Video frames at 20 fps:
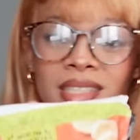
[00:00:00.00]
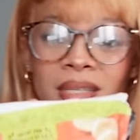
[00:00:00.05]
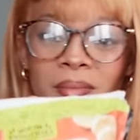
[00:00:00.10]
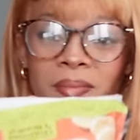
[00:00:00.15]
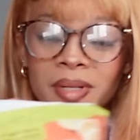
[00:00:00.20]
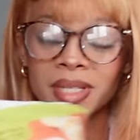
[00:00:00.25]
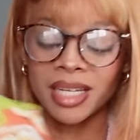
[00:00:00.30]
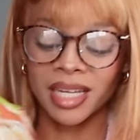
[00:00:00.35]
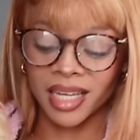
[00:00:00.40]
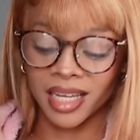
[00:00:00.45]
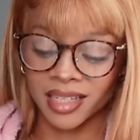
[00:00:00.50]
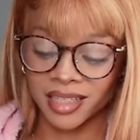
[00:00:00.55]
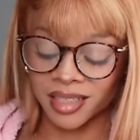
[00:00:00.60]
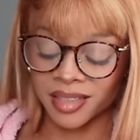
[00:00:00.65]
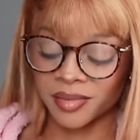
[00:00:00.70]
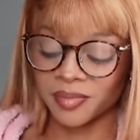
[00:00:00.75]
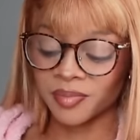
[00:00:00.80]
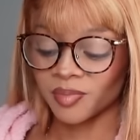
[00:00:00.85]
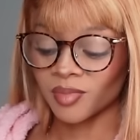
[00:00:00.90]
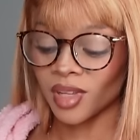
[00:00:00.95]
some banana.
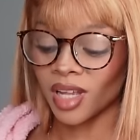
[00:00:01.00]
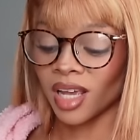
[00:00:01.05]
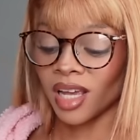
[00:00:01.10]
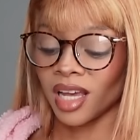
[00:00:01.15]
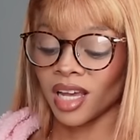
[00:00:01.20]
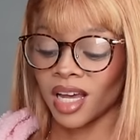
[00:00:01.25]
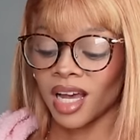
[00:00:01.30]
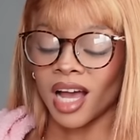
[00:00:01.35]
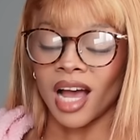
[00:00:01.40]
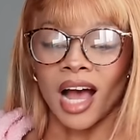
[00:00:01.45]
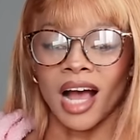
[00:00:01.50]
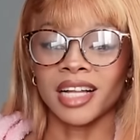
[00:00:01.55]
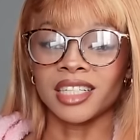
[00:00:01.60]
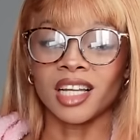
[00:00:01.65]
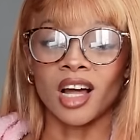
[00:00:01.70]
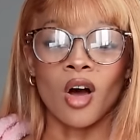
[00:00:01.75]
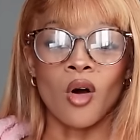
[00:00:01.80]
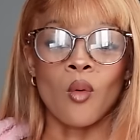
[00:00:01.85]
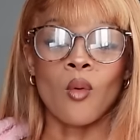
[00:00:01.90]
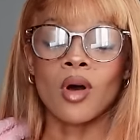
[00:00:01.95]
I
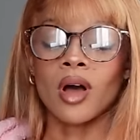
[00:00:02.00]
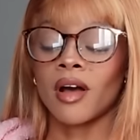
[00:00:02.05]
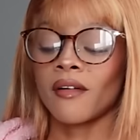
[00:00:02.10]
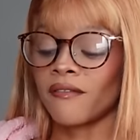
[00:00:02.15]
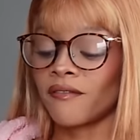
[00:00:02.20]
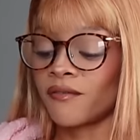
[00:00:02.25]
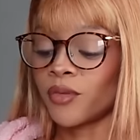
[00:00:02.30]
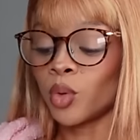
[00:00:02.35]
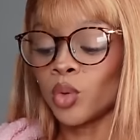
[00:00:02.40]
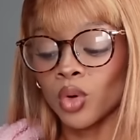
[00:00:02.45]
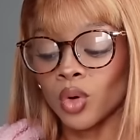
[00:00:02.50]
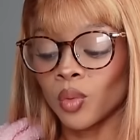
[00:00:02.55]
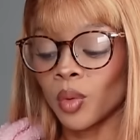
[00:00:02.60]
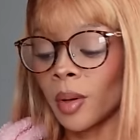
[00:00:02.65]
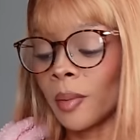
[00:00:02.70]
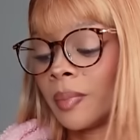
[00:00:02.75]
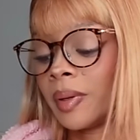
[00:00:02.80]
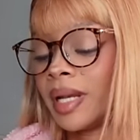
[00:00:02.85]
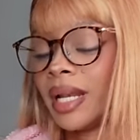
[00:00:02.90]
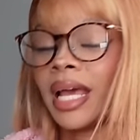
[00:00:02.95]
don't fool
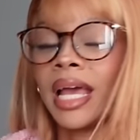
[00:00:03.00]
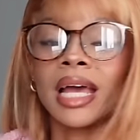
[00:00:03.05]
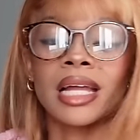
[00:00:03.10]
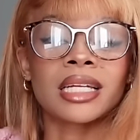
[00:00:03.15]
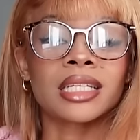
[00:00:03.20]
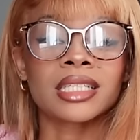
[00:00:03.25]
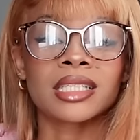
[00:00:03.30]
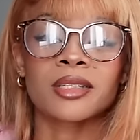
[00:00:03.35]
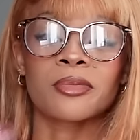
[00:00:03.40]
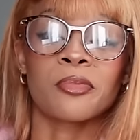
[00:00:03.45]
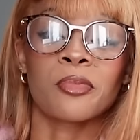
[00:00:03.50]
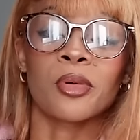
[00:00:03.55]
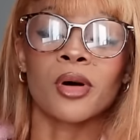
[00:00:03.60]
with bananas,